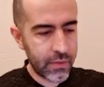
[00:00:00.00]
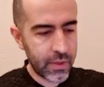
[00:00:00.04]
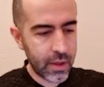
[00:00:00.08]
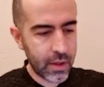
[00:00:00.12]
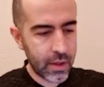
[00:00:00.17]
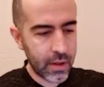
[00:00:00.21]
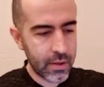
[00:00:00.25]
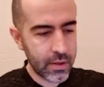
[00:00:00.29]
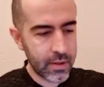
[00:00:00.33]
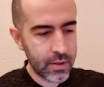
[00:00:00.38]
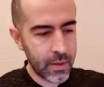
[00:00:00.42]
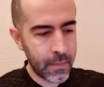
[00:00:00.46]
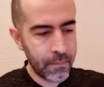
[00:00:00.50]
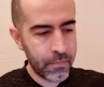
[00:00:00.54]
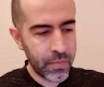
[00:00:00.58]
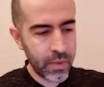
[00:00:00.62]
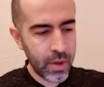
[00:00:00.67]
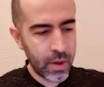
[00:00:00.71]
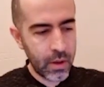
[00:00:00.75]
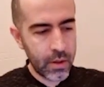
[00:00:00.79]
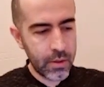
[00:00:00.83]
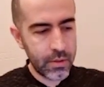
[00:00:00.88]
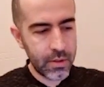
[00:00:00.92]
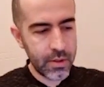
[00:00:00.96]
thing is
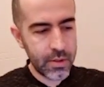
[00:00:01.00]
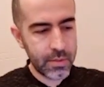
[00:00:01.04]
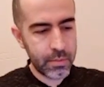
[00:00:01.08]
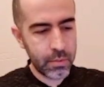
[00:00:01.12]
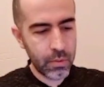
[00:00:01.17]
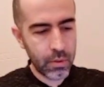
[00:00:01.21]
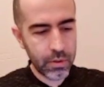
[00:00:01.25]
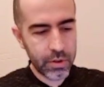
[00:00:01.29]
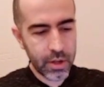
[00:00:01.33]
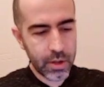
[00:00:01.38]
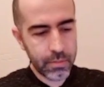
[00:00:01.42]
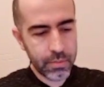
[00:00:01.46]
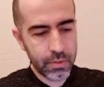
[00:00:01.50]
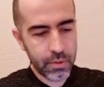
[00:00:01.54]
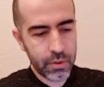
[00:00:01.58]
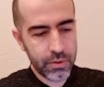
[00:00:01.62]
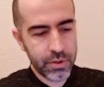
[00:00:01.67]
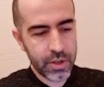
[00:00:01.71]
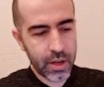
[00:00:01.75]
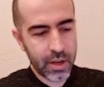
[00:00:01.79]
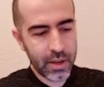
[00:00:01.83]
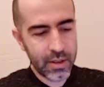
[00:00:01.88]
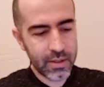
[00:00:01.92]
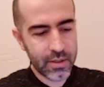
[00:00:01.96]
this blockchain
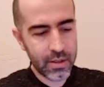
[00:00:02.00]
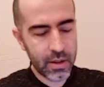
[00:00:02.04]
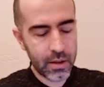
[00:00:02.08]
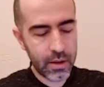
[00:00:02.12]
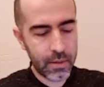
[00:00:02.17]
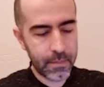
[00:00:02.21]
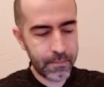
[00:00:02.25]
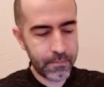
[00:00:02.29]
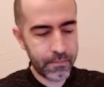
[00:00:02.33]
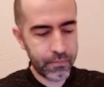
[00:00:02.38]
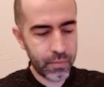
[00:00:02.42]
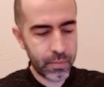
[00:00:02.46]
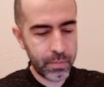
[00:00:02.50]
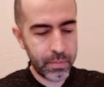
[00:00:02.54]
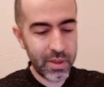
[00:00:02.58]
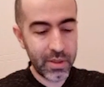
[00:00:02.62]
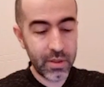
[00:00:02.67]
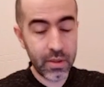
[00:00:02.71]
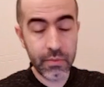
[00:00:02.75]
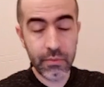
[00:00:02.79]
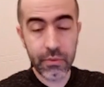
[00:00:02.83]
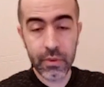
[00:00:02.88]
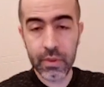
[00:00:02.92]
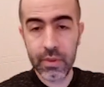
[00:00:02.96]
project is a bit
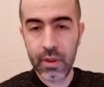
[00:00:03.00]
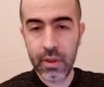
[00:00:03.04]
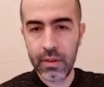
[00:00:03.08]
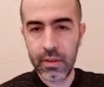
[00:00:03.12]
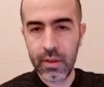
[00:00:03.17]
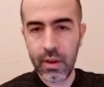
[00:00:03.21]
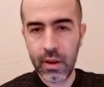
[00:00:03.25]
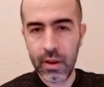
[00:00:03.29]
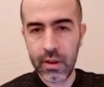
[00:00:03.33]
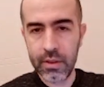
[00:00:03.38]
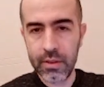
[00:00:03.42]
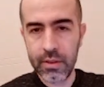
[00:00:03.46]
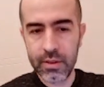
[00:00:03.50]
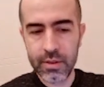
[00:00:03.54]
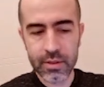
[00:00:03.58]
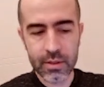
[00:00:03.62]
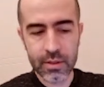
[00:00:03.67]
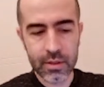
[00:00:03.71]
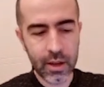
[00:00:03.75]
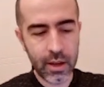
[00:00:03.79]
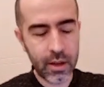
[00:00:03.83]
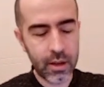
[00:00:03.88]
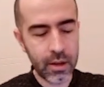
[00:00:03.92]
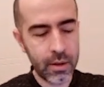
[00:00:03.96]
different than the others,
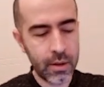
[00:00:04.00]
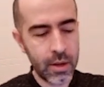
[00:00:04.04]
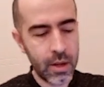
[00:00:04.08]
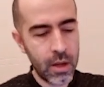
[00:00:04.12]
like